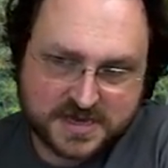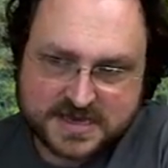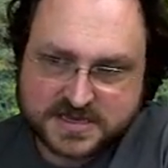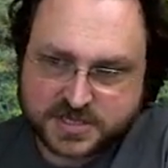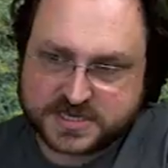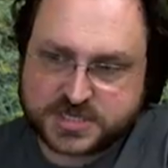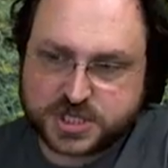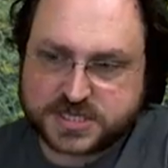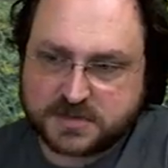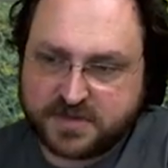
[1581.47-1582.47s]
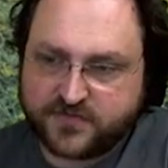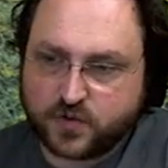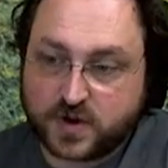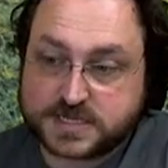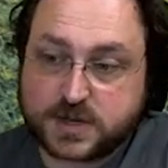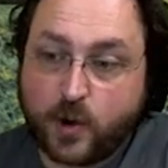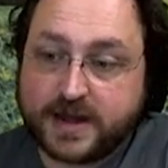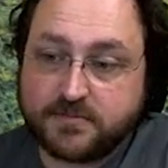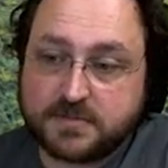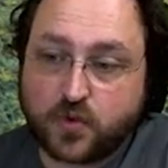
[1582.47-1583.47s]
So this is just a beefier one. It's
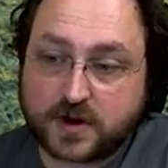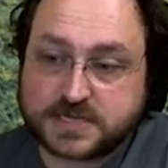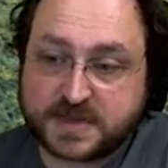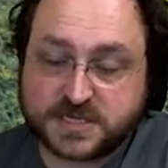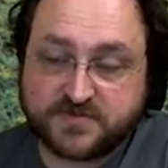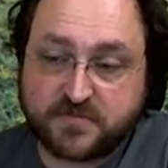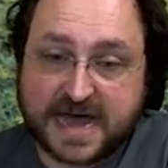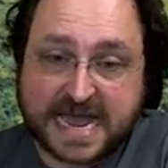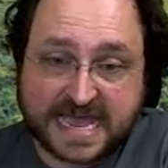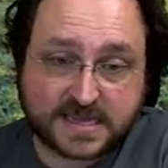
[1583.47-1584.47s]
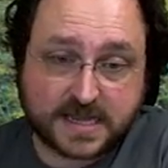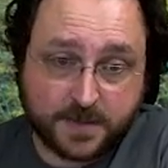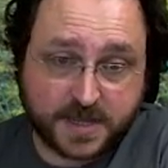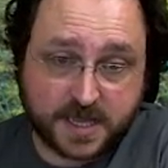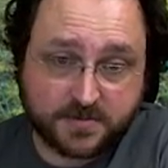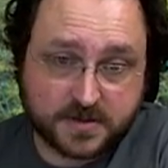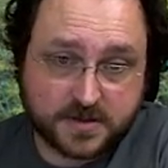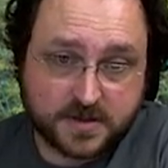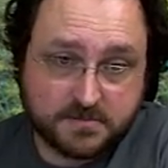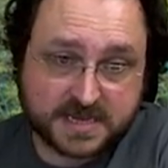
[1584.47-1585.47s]
quite a bit more expensive to buy and to upkeep,
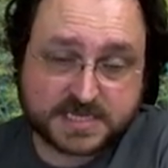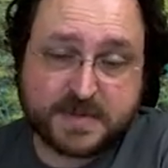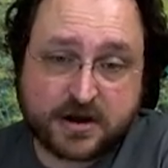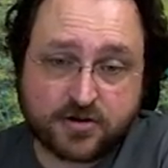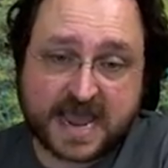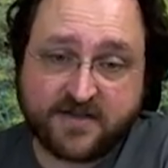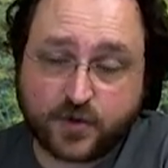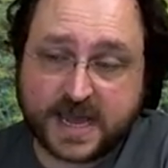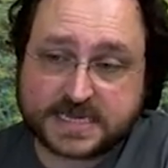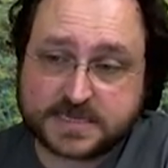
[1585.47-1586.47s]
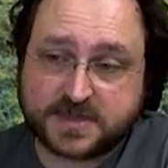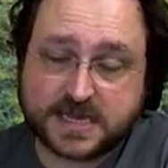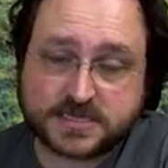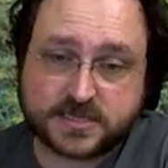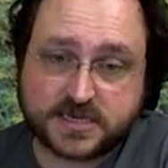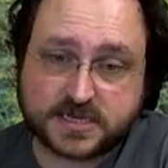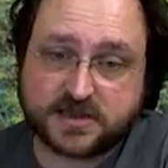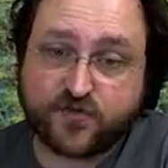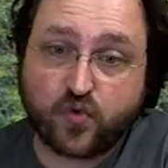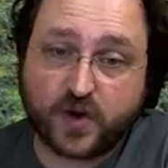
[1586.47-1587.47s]
but he's better in every way except he has he doesn't
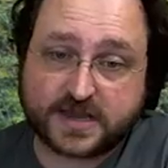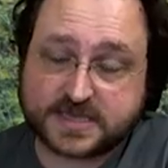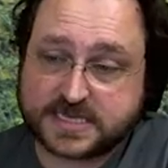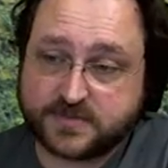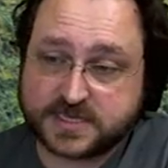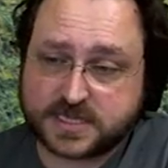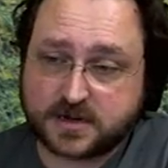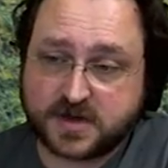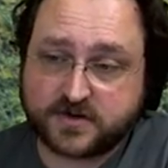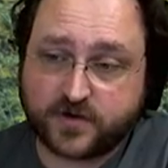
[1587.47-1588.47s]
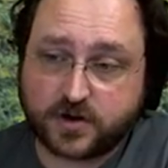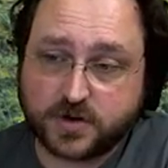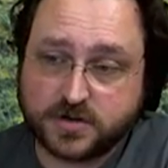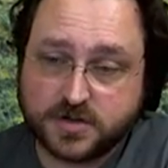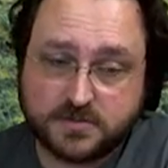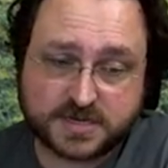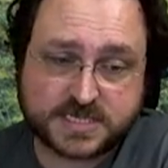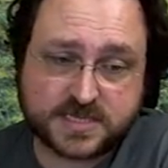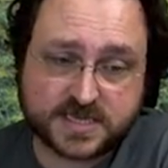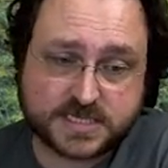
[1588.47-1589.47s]
have quite the same insane amount of armor, but it's
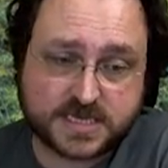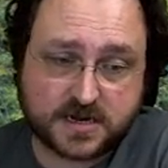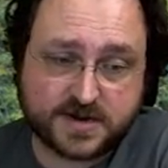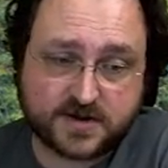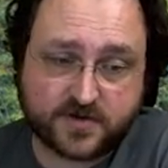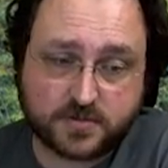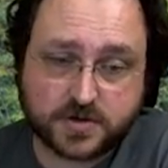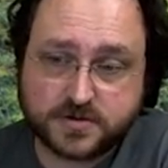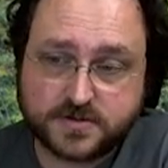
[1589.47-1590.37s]
still insane amount of armor.